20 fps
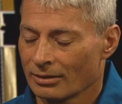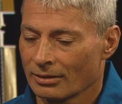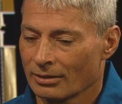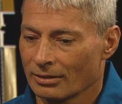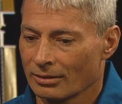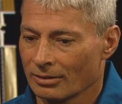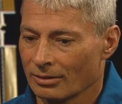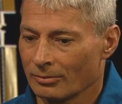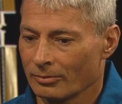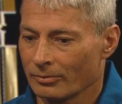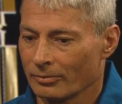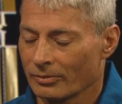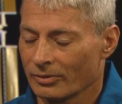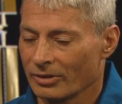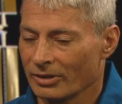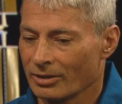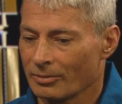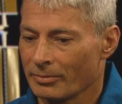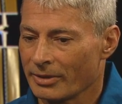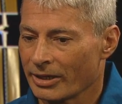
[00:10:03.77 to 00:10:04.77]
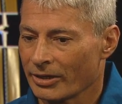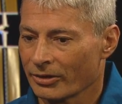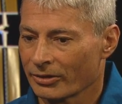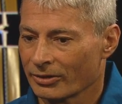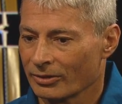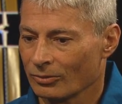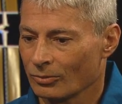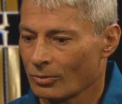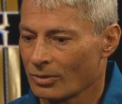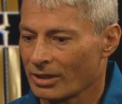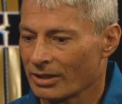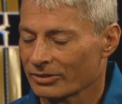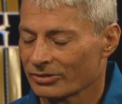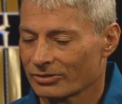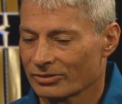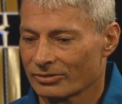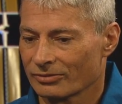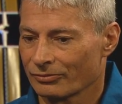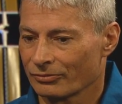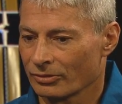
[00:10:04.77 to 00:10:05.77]
um, the American
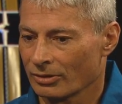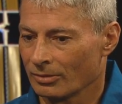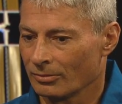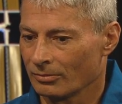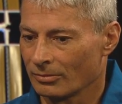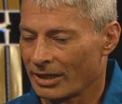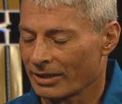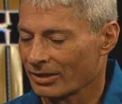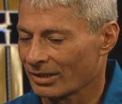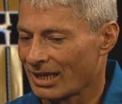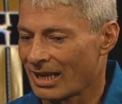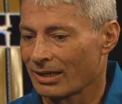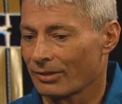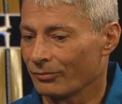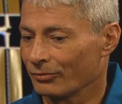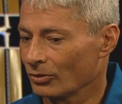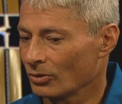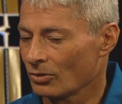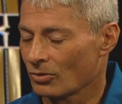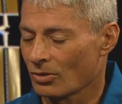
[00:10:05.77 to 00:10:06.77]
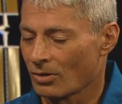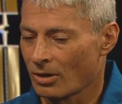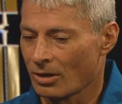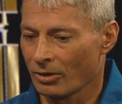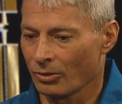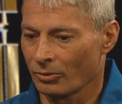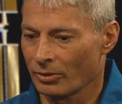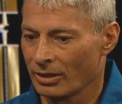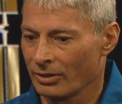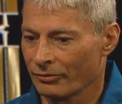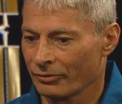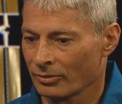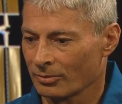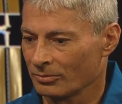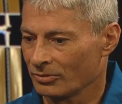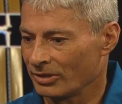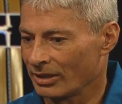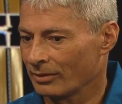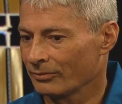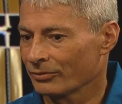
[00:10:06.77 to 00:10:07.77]
West from, I could got a view all the way
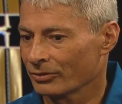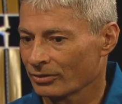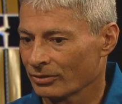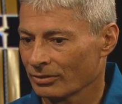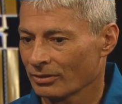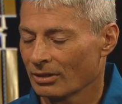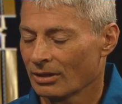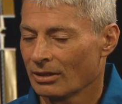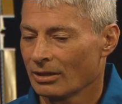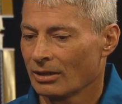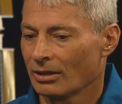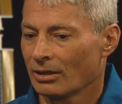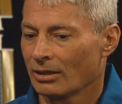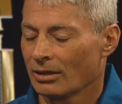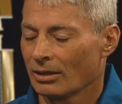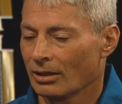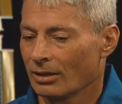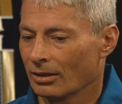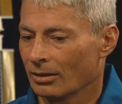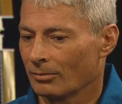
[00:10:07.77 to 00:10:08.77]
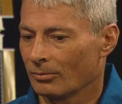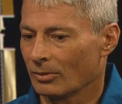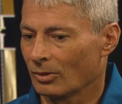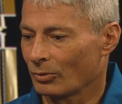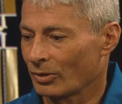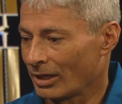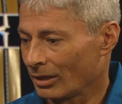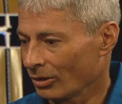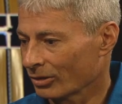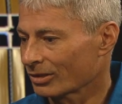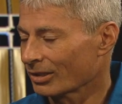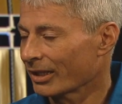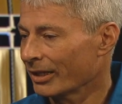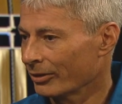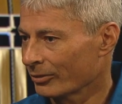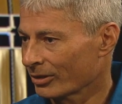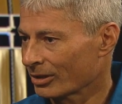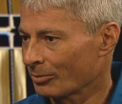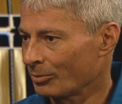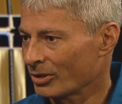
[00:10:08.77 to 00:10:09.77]
from Denver. Um, when I looked
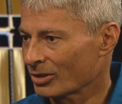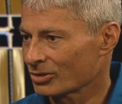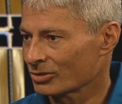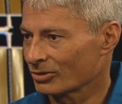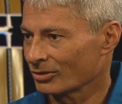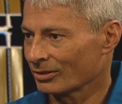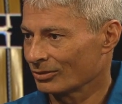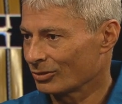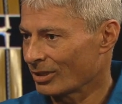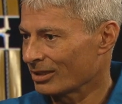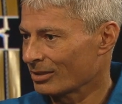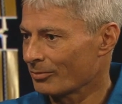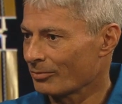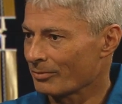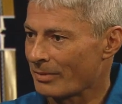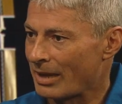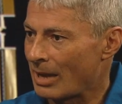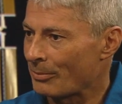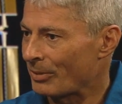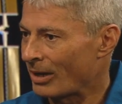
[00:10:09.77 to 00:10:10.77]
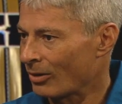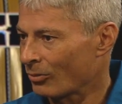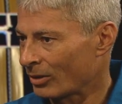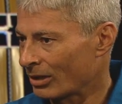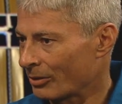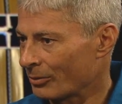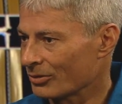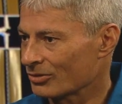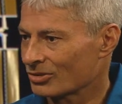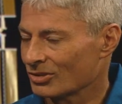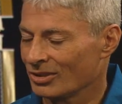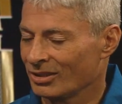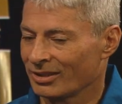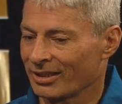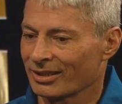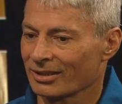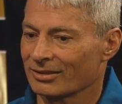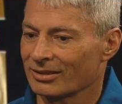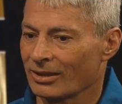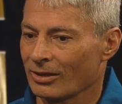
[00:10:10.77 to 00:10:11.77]
later at the picture and tried to map out what I was seeing,
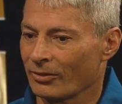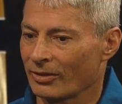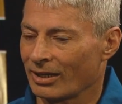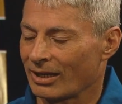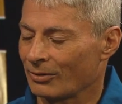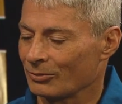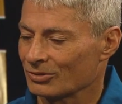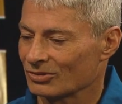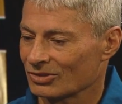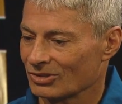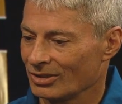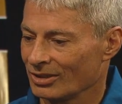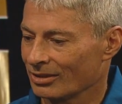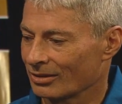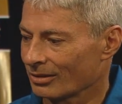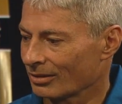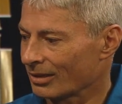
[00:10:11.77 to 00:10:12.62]
I could tell that I was seeing the